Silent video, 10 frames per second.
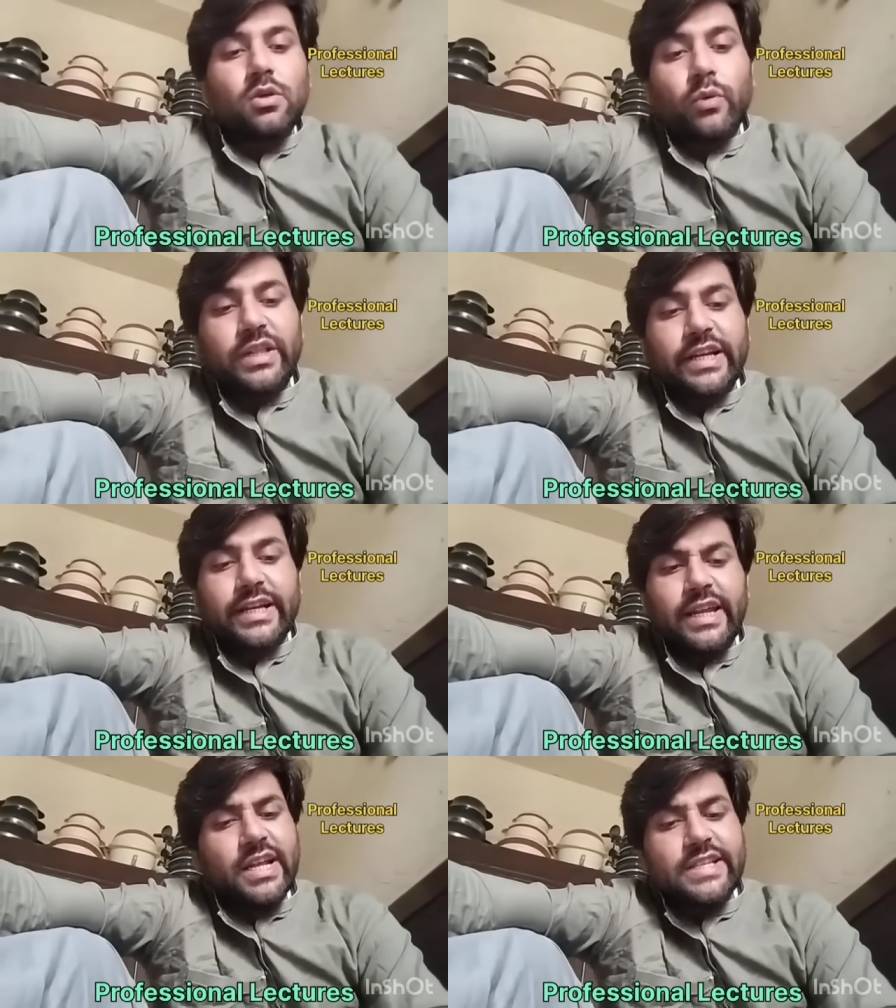While the
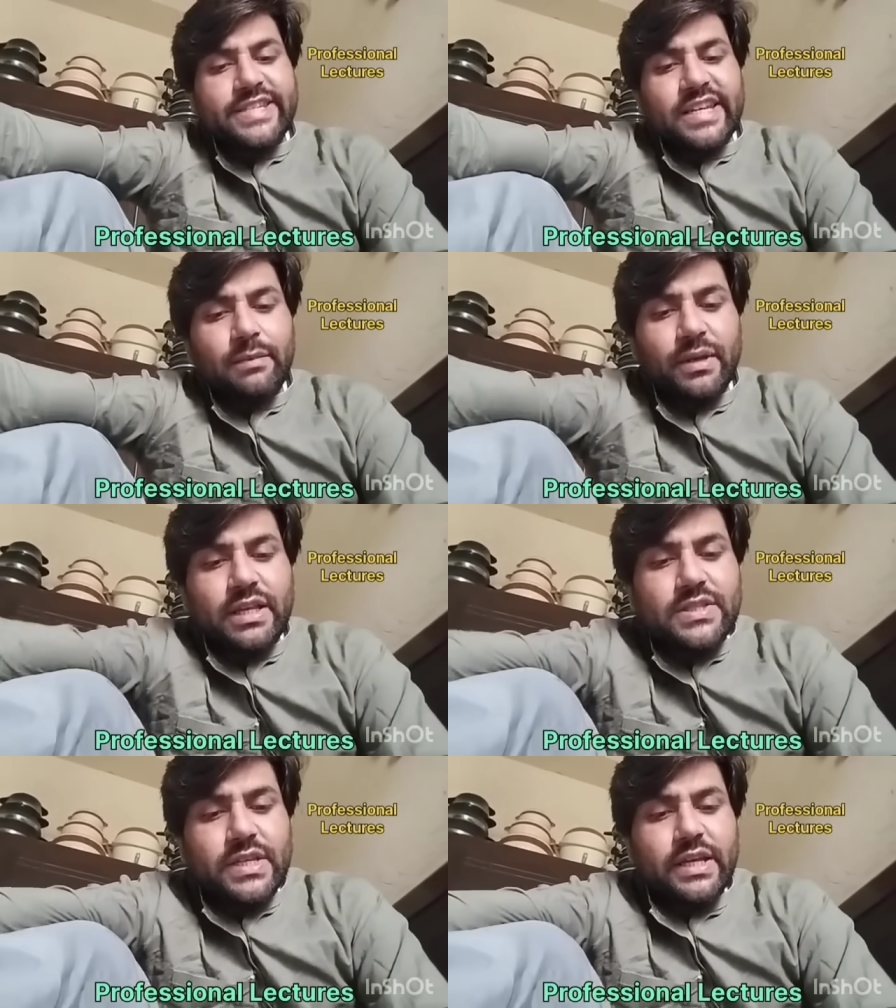clinical
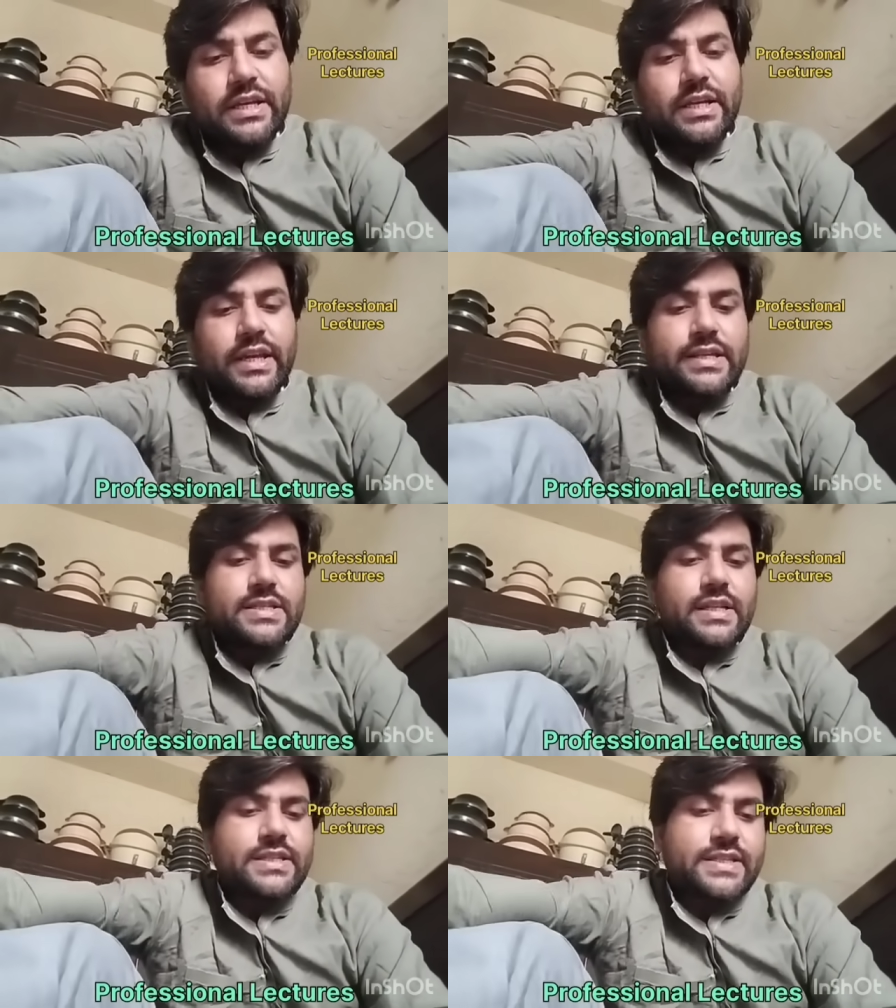significance is
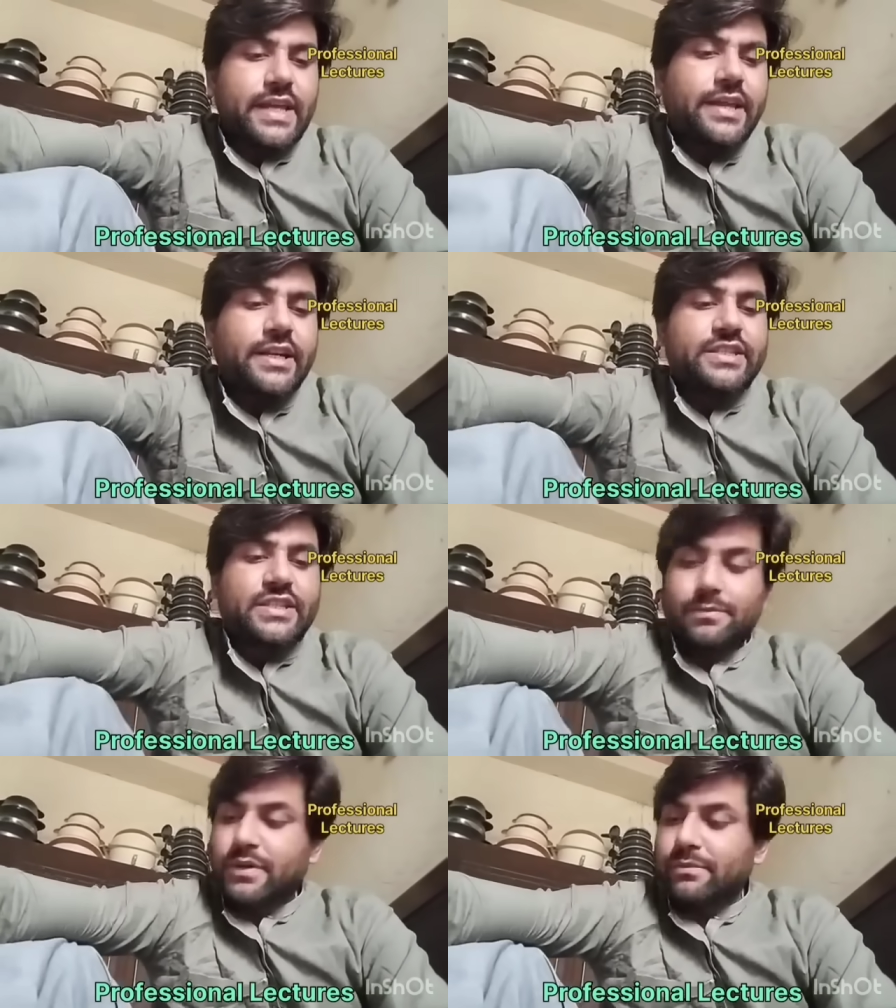the sign and
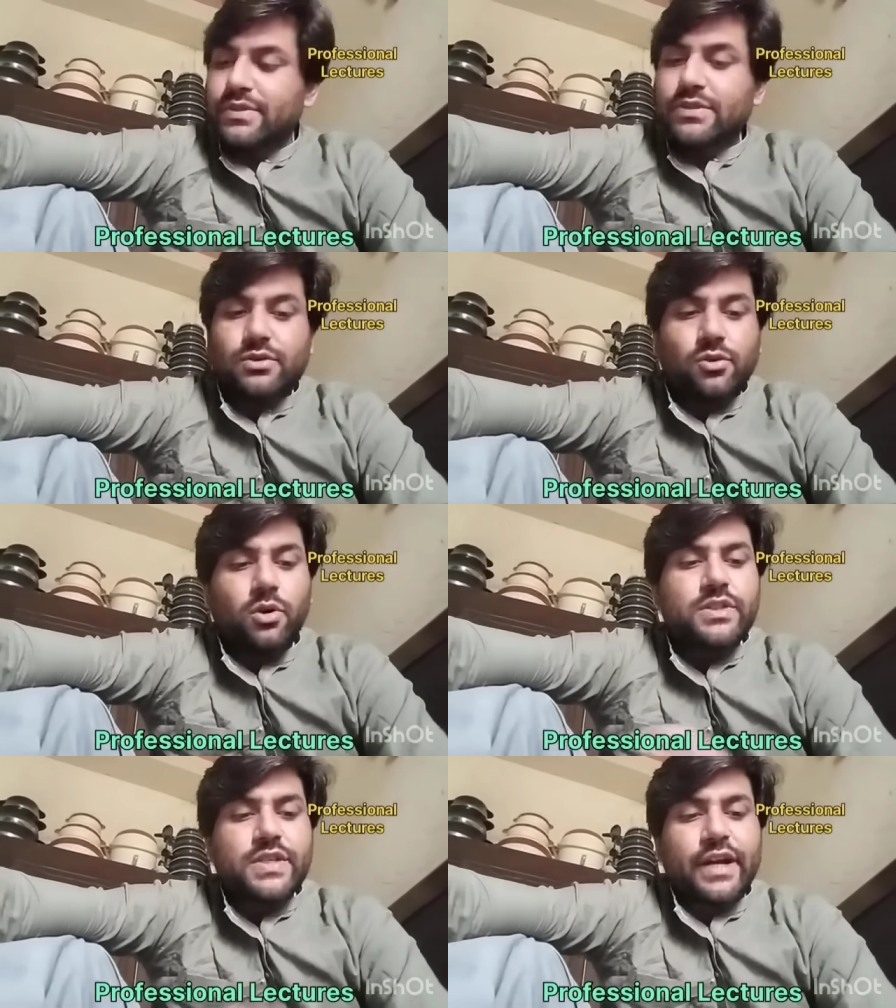symptoms,
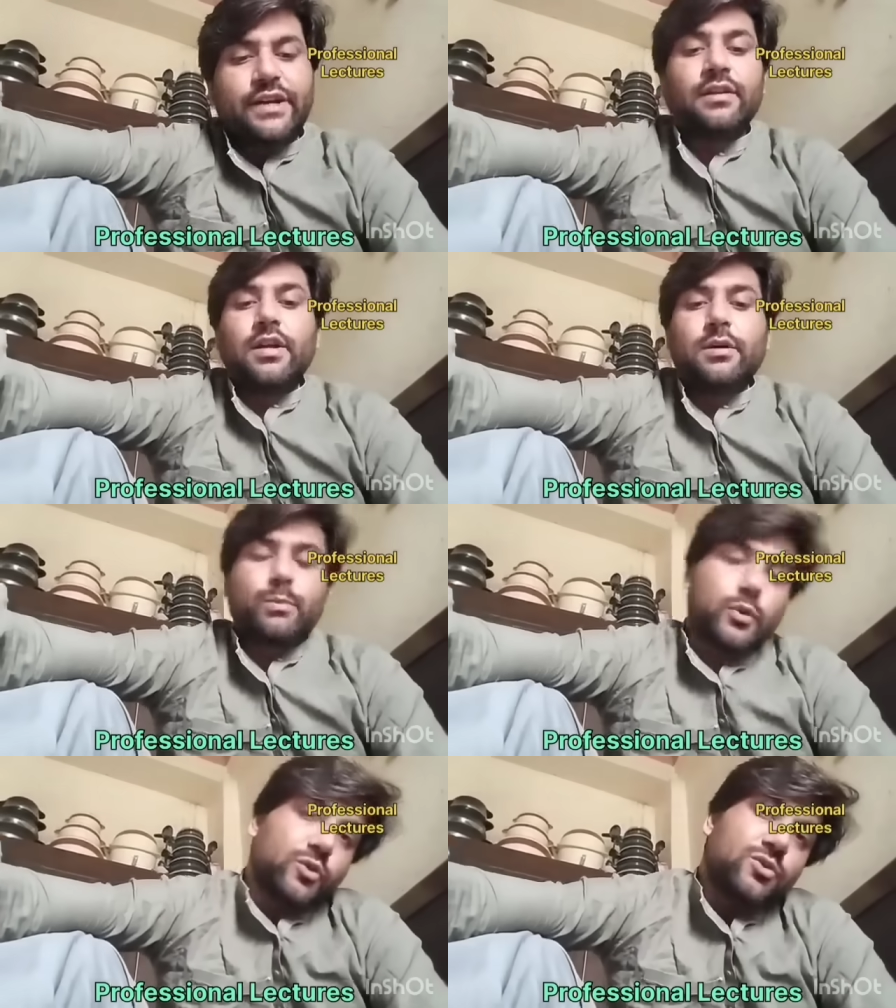course and
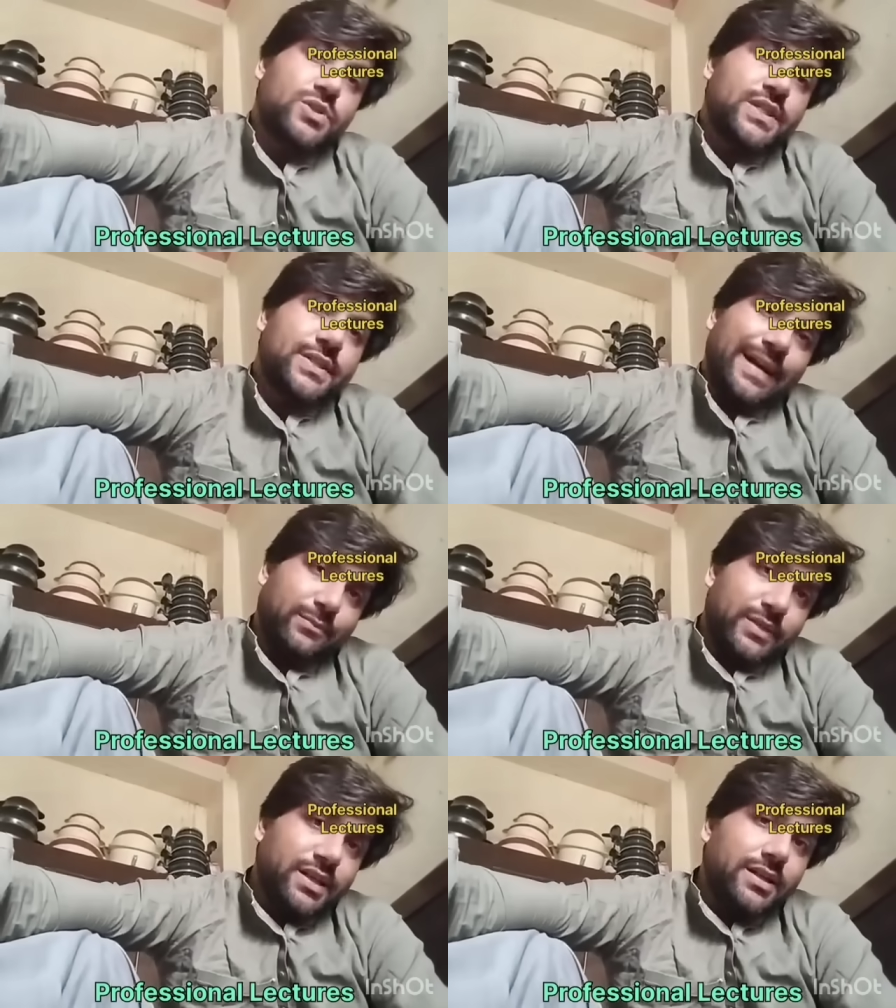prognosis
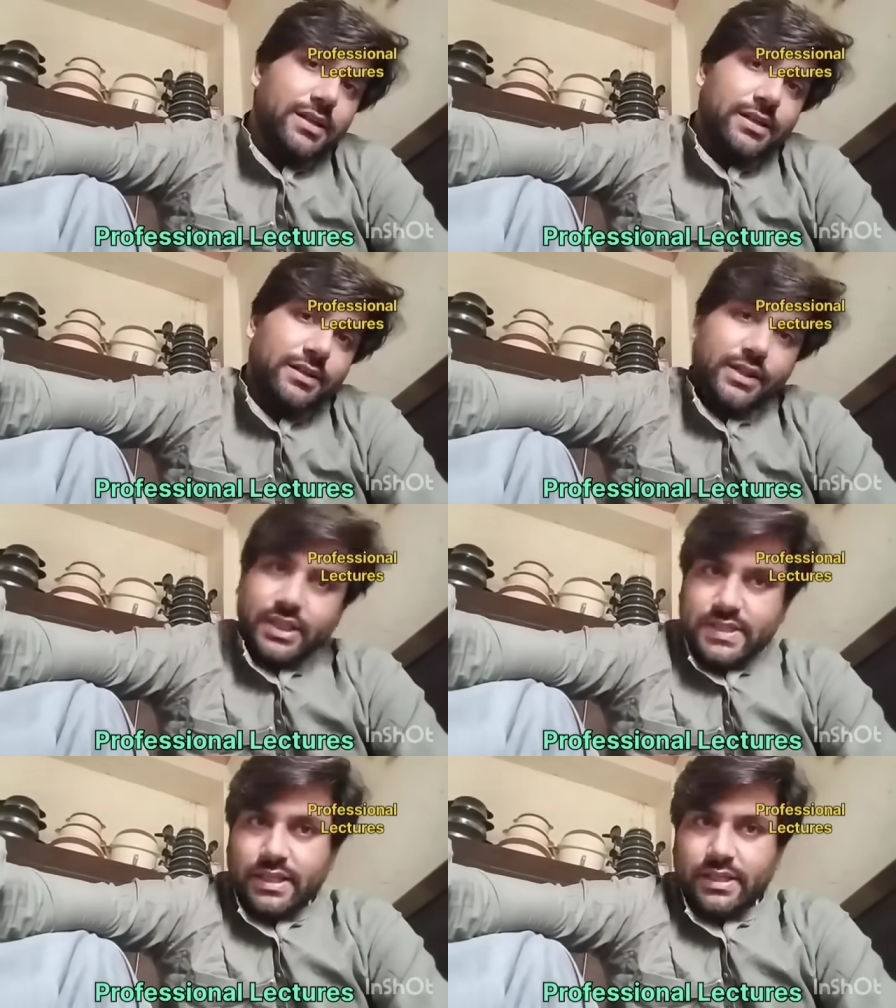of the
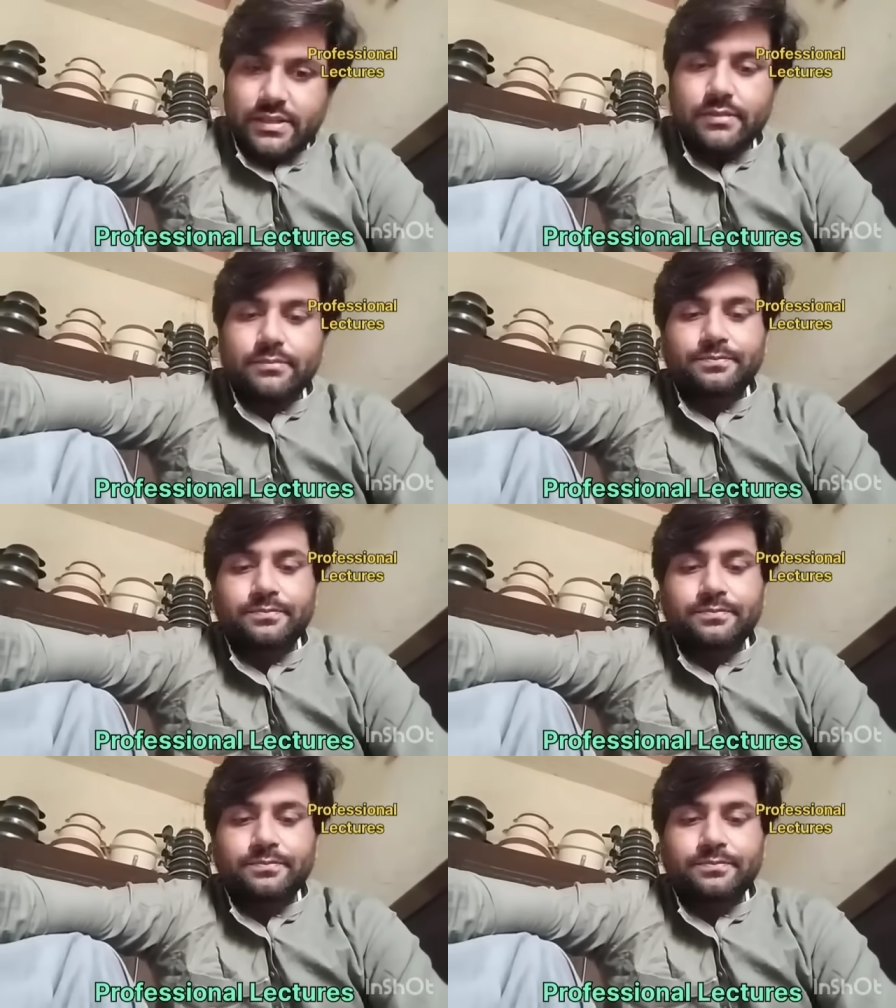disease.